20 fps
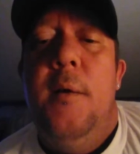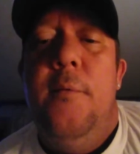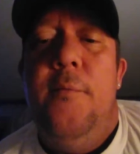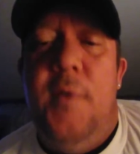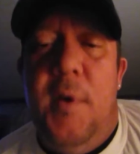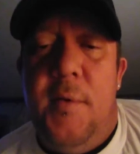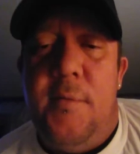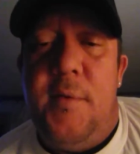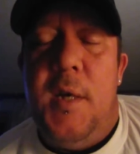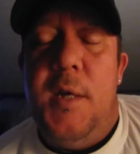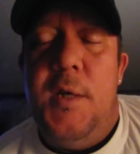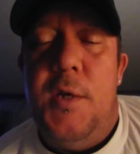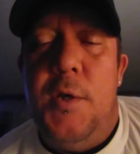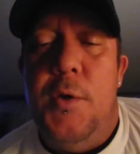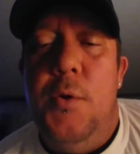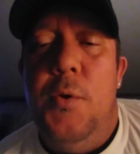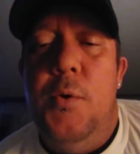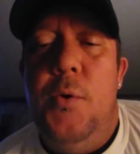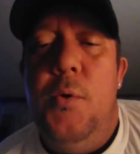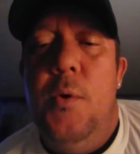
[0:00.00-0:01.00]

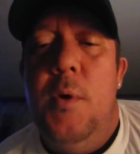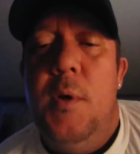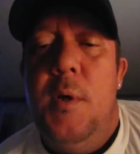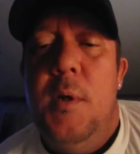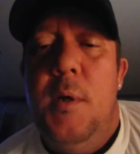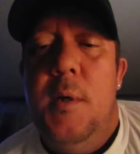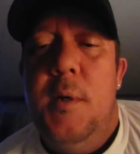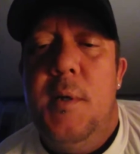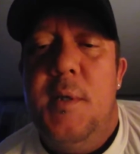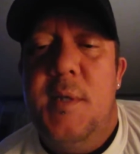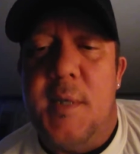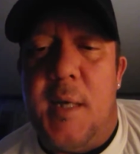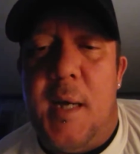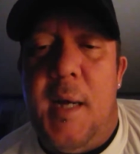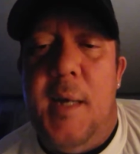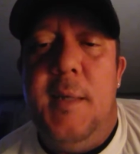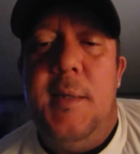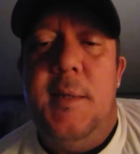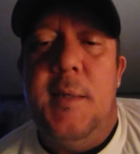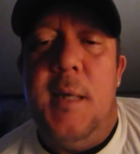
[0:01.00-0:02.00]
52
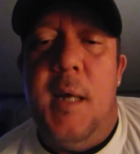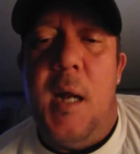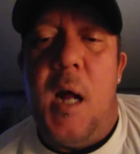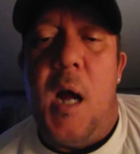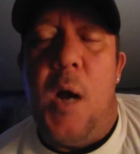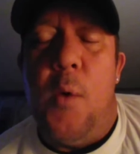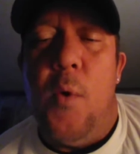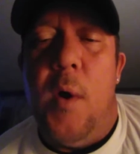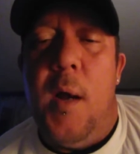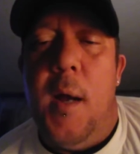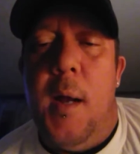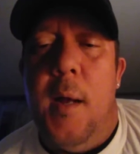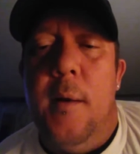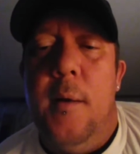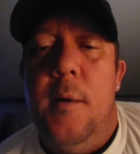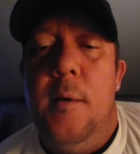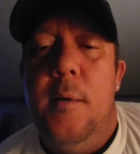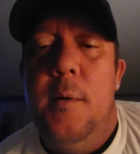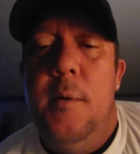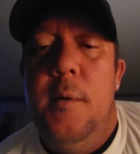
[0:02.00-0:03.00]
sites in
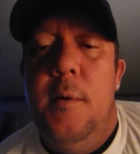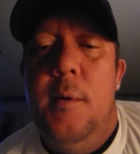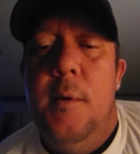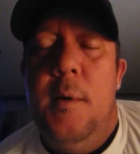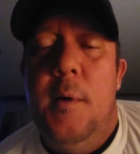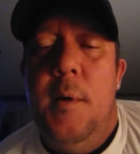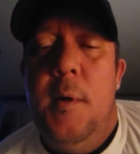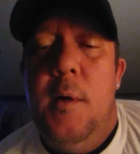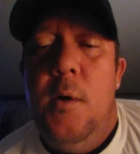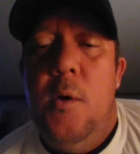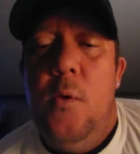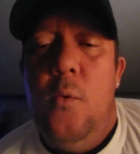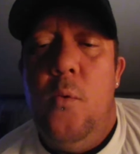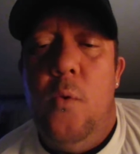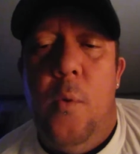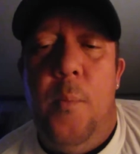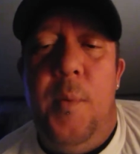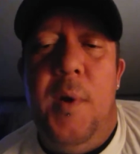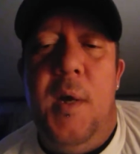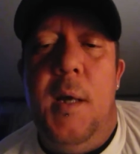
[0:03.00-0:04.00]
Iran
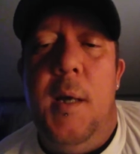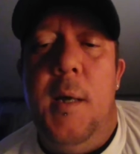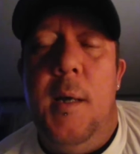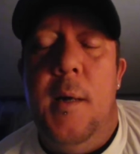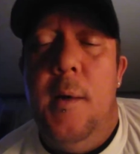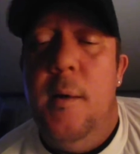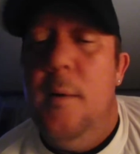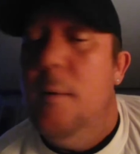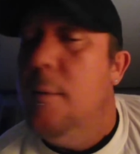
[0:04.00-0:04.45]
will be,